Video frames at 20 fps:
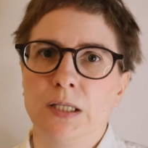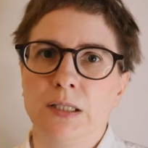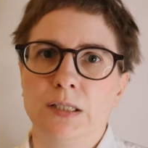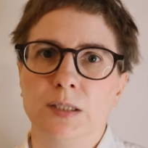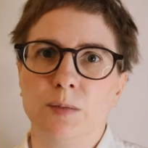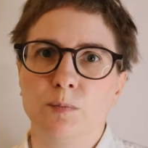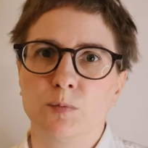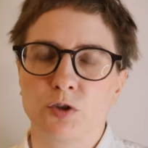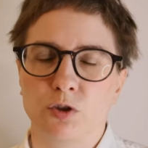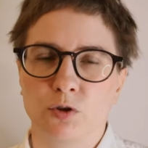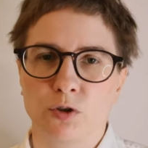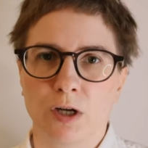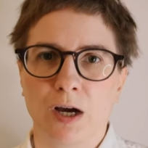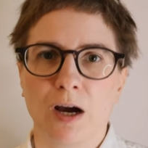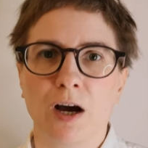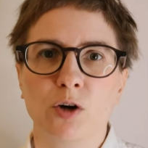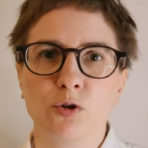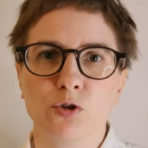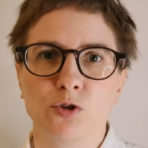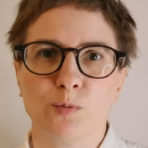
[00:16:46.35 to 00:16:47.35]
tips on
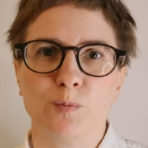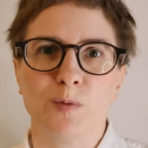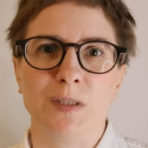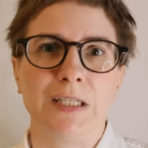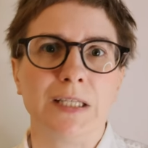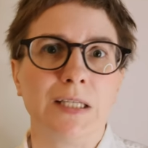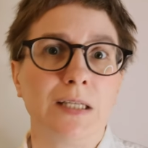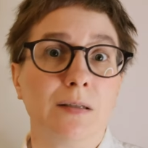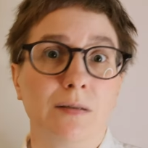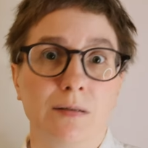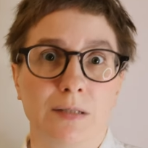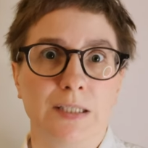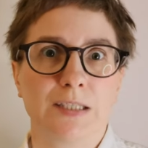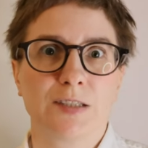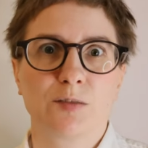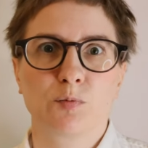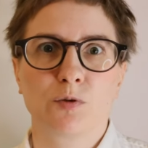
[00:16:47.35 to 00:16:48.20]
how to be less